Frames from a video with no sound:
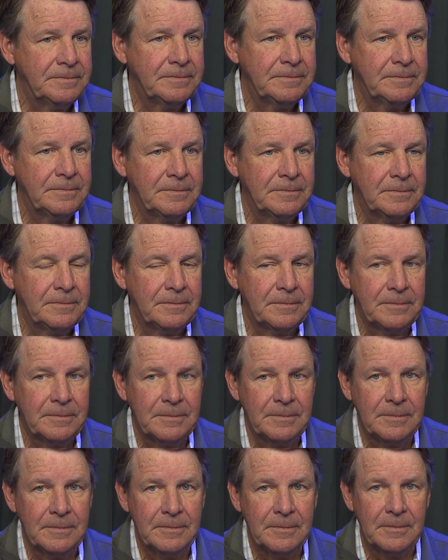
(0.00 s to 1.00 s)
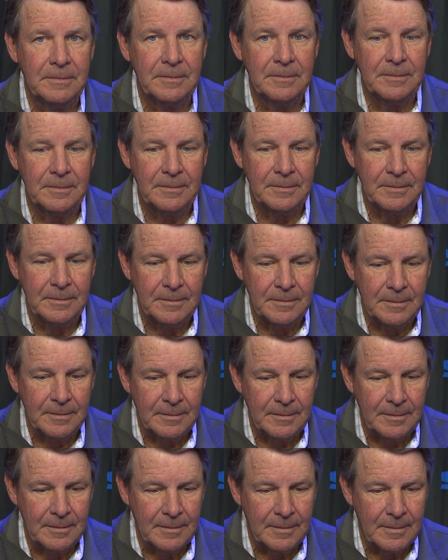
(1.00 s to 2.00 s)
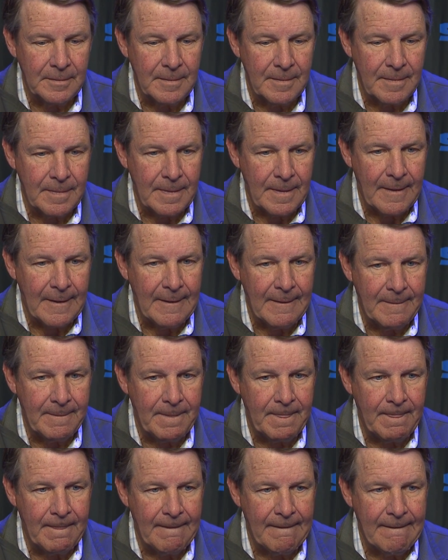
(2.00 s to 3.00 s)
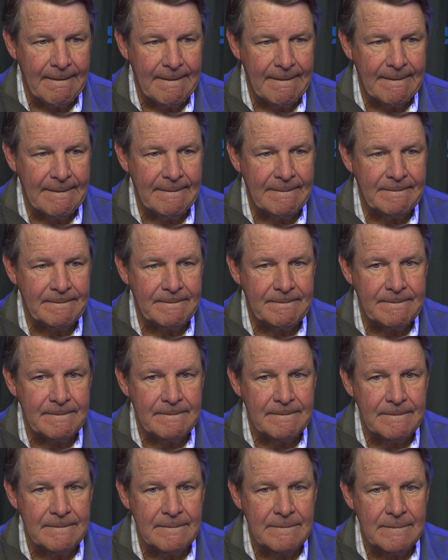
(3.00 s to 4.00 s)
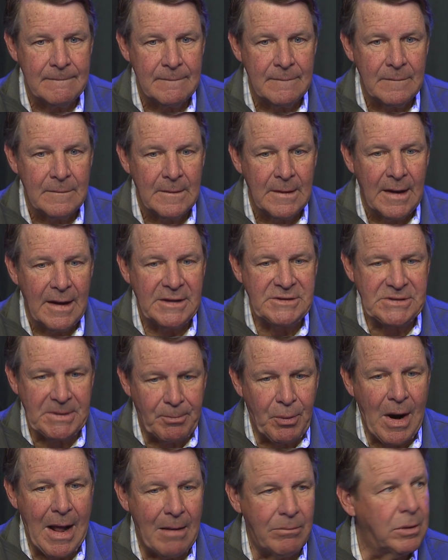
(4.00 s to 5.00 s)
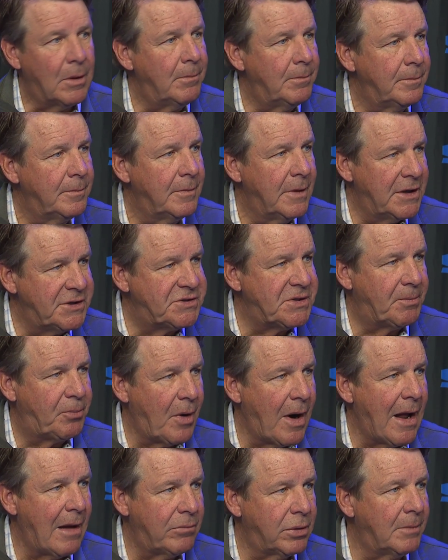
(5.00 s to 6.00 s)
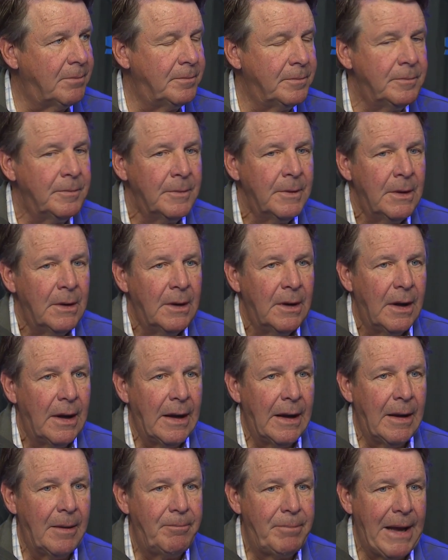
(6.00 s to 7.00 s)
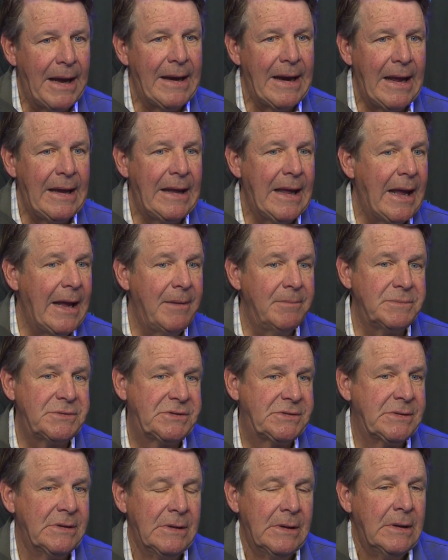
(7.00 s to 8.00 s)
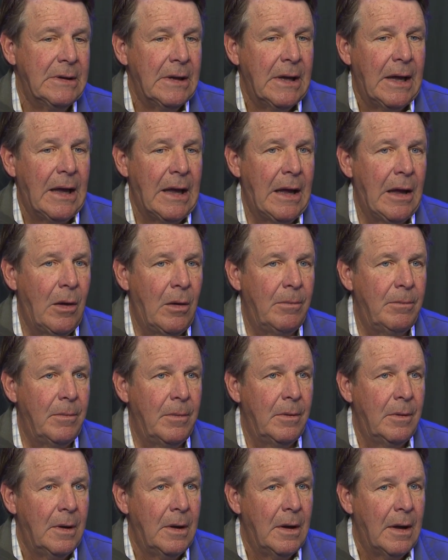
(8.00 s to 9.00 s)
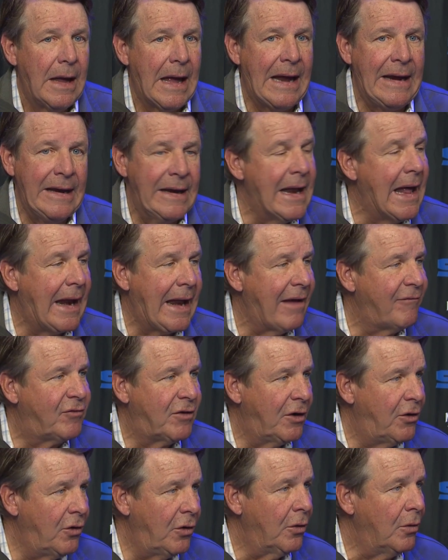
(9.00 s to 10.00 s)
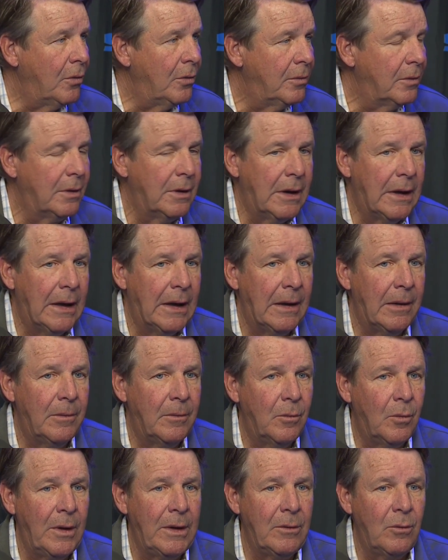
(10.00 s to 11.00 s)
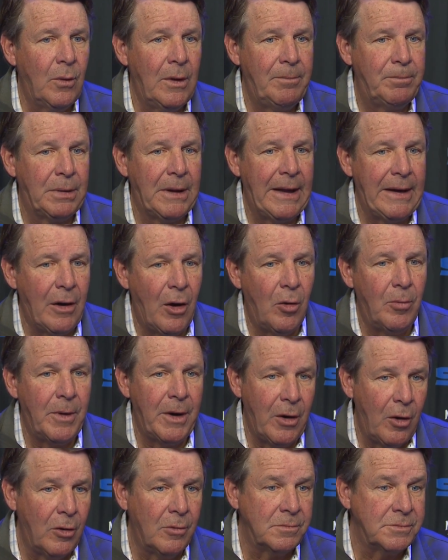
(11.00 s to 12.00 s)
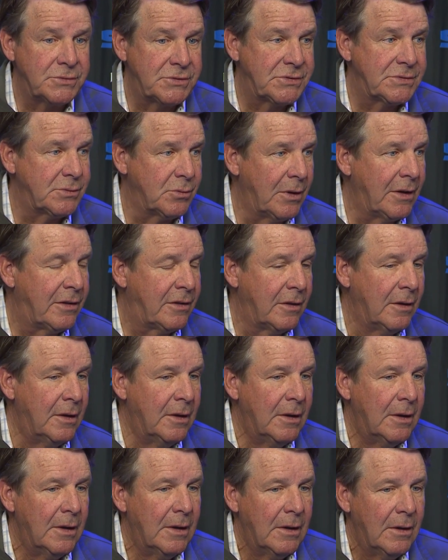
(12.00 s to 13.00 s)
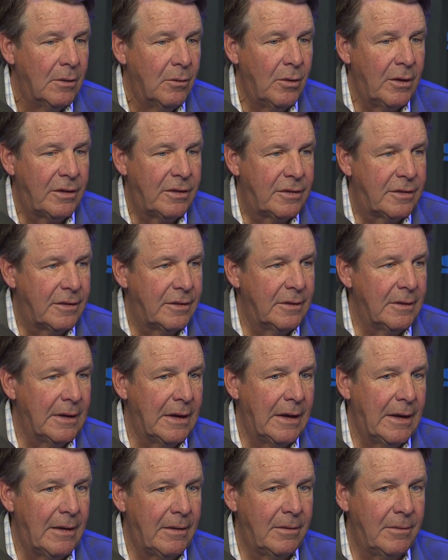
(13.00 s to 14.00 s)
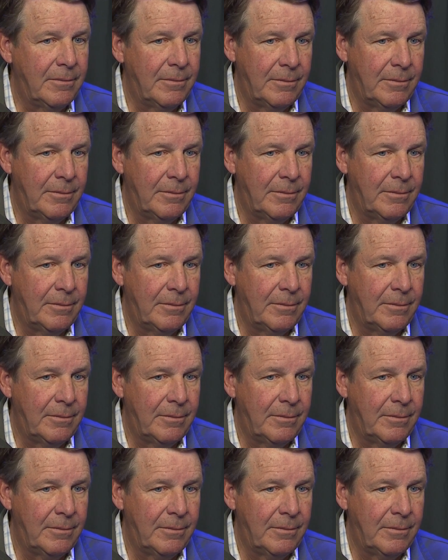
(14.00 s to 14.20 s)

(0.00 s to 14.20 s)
All the payday games, how much of a problem would that be early? It's a problem. It's a problem. Uh, payday games, uh, I did not have to do. Uh, we, we played home and homes with, with uh,